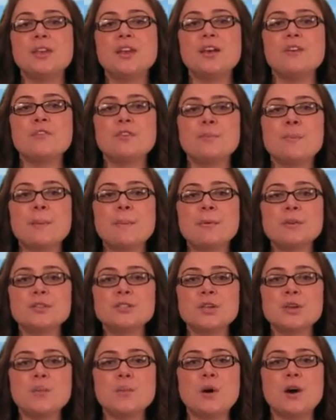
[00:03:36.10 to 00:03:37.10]
for
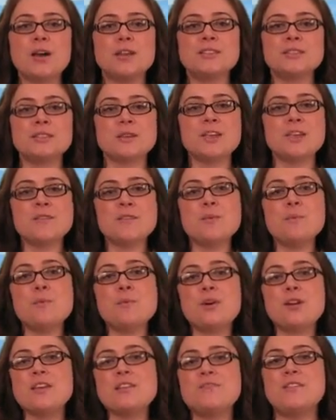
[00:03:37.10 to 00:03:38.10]
members who want even
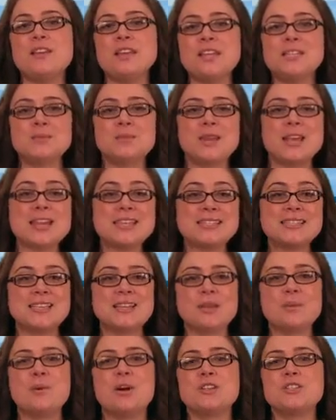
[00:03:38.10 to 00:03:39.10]
more convenience when
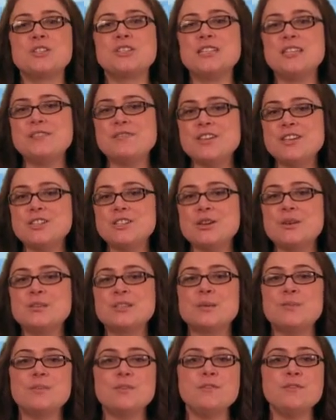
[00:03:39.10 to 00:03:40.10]
instantly watching TV
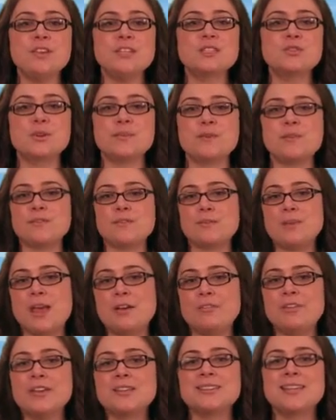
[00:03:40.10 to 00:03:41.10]
shows and movies streaming from
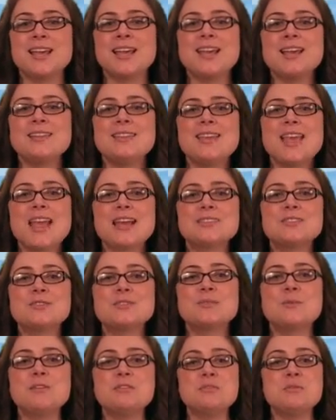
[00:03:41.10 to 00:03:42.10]
Netflix, the answer
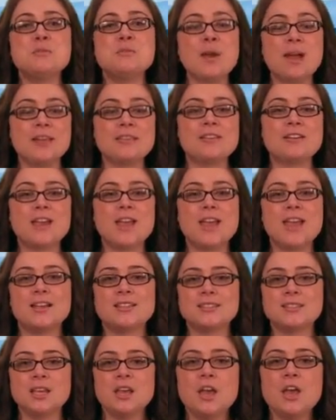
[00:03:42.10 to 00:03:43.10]
is about to be right in their
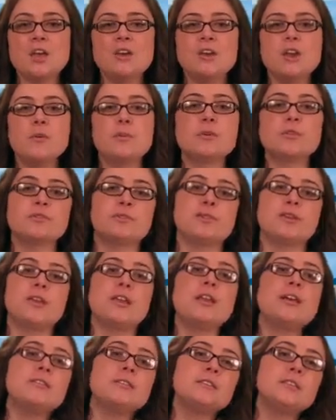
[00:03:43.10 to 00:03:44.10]
hands. No more
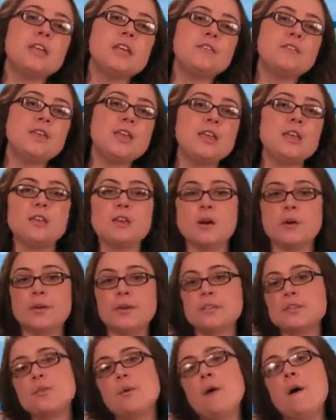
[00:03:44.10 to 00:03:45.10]
turning on the TV,
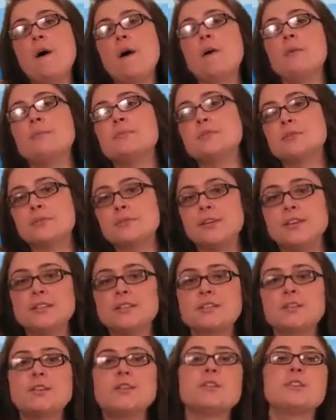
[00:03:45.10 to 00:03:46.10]
going to a home screen,
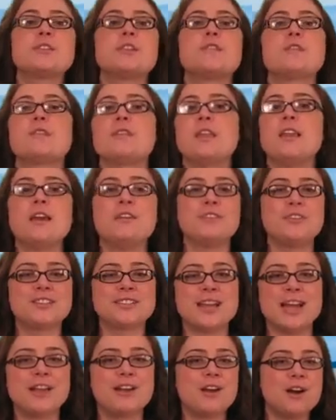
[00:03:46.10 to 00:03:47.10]
and searching for the
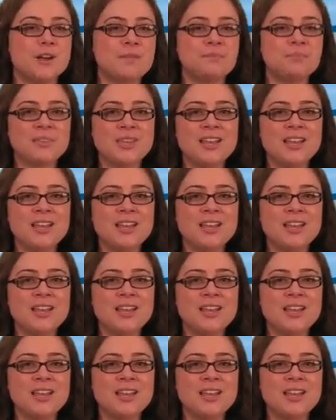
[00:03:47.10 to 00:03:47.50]
Netflix icon.